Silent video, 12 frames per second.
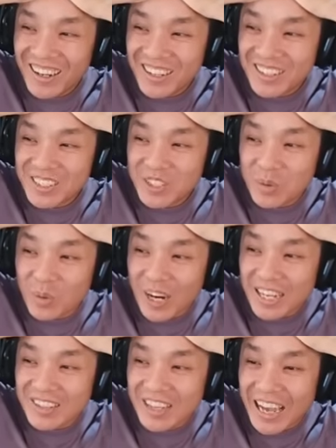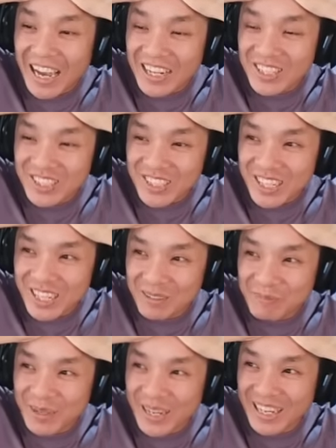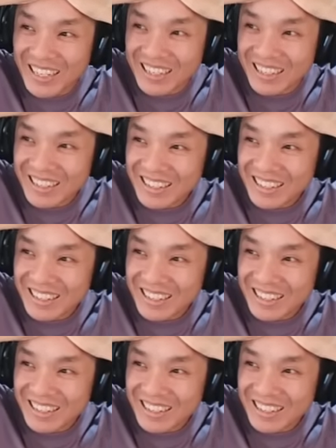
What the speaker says: Did Twice actually come back?